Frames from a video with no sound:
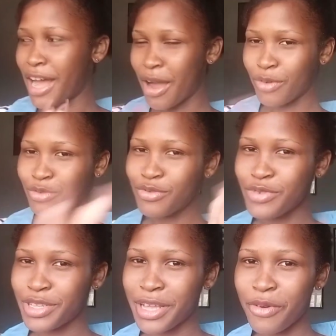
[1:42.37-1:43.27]
I'll
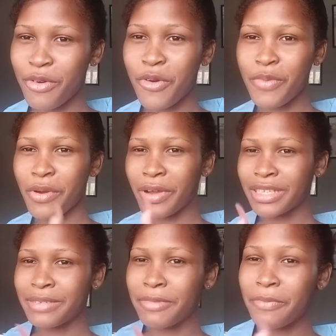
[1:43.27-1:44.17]
do it and go
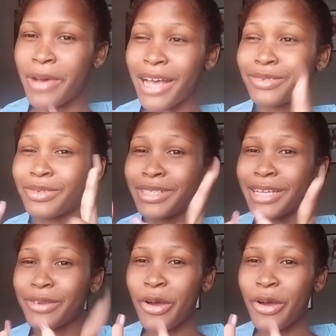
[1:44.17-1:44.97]
because the bus will set